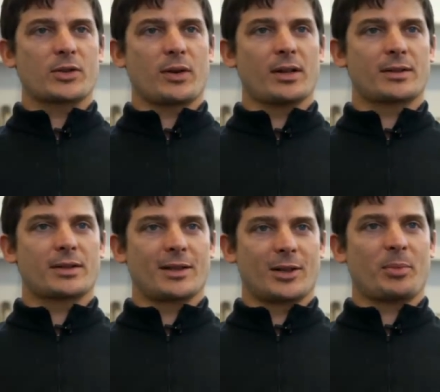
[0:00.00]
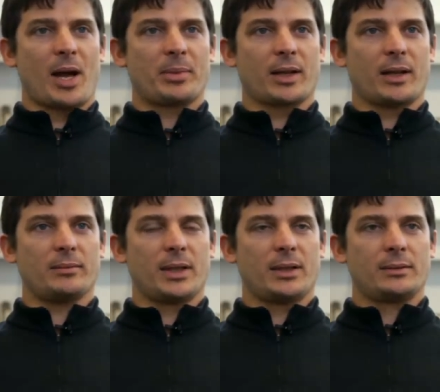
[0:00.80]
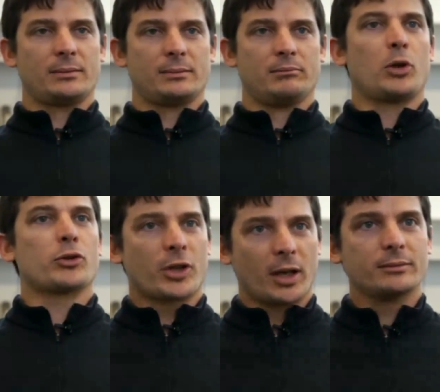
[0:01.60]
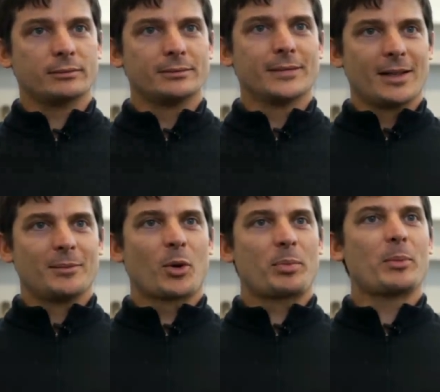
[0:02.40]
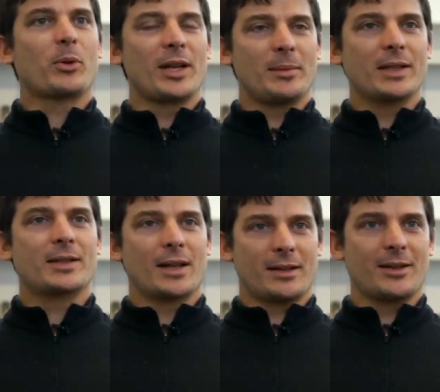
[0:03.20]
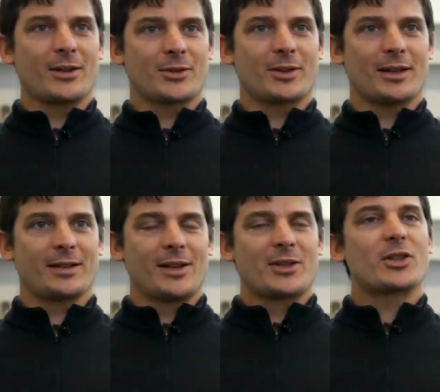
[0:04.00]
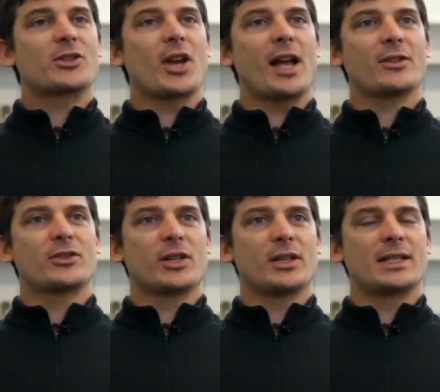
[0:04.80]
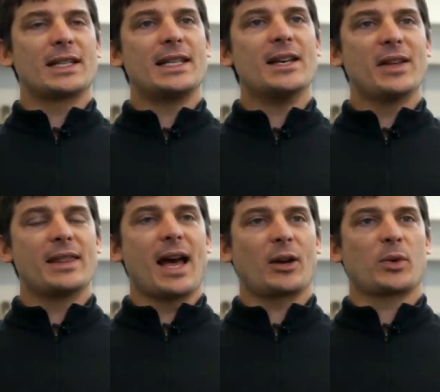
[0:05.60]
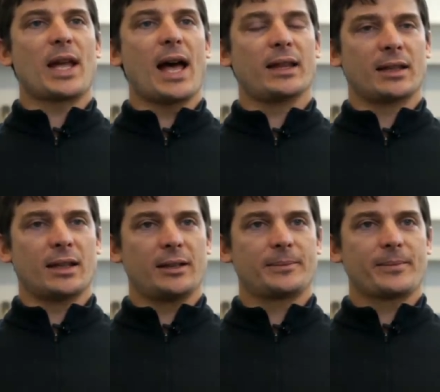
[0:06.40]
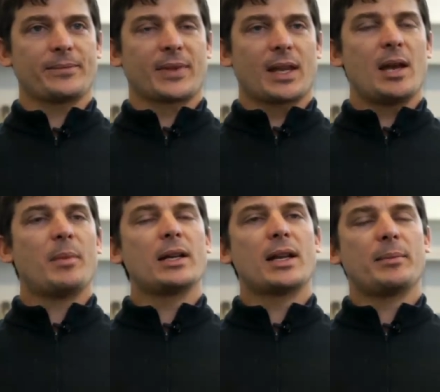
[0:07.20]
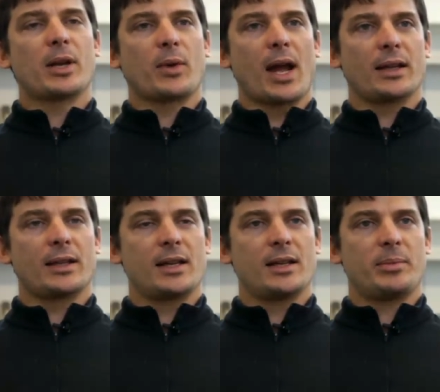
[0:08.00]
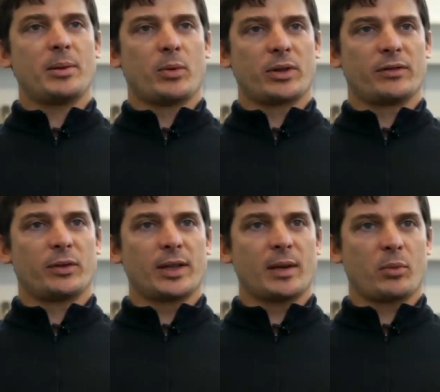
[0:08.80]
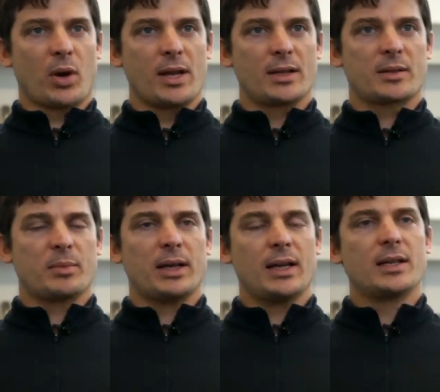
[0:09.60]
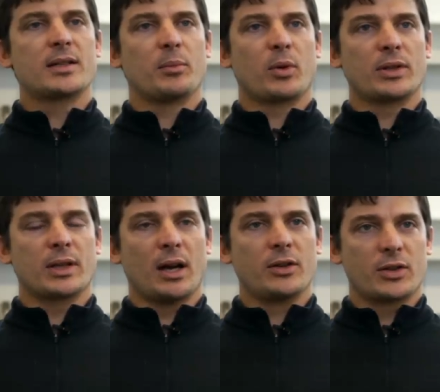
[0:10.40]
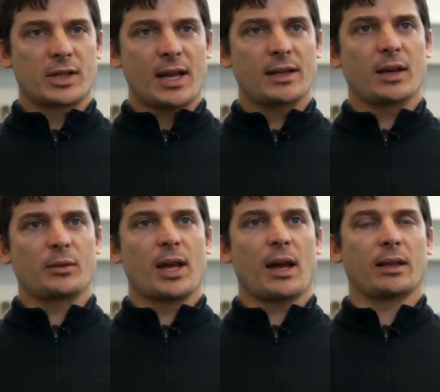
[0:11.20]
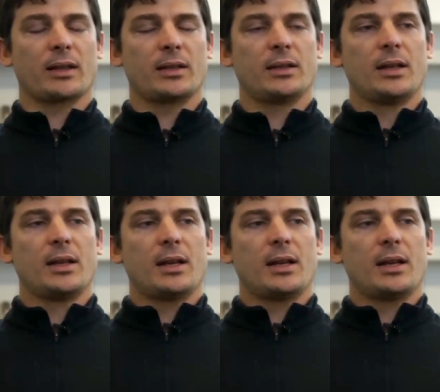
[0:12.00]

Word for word: restaurants that are popping up. Bullshit. More people are eating meat today than yesterday. So the challenge is, given that reality, it might not be a reality that people want to fully embrace, but it is important to understand that reality.